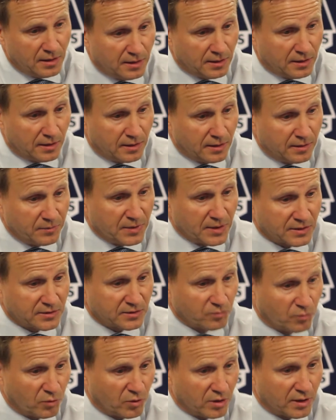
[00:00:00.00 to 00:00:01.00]
He
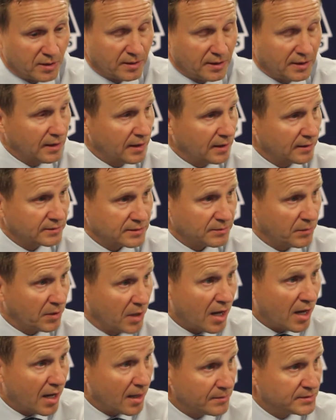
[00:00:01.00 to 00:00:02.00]
missed one. He got some
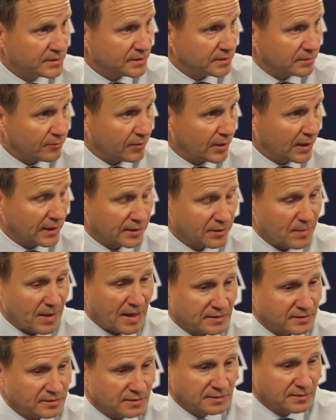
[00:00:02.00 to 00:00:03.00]
lobs and right at the
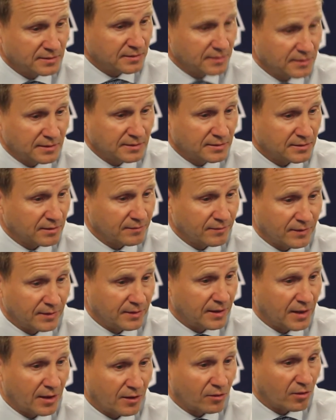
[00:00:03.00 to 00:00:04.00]
basket. He's
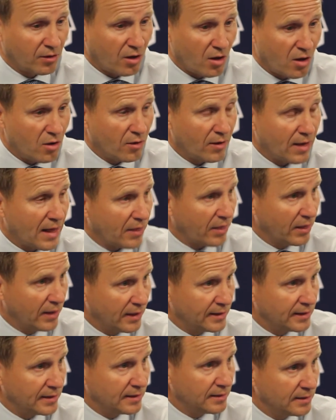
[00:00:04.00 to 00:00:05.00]
another long,
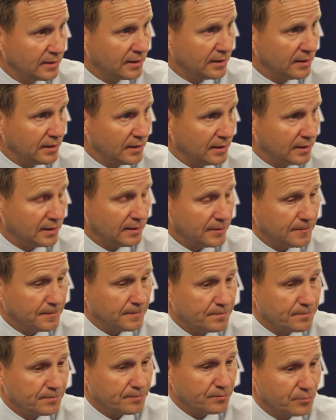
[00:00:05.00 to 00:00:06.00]
athletic
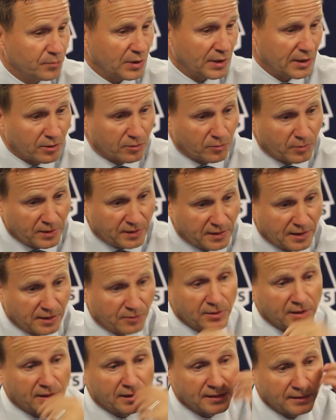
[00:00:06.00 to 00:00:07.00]
player. We think
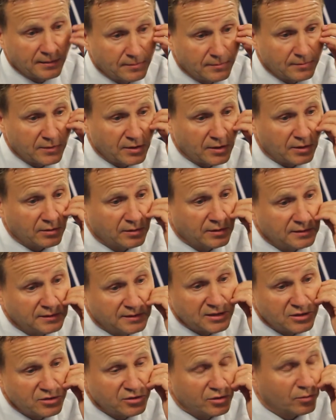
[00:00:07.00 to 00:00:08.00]
we can
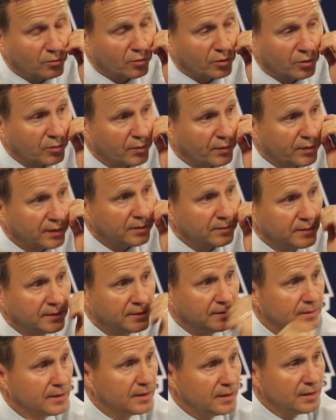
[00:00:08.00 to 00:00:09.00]
continue to work with him. And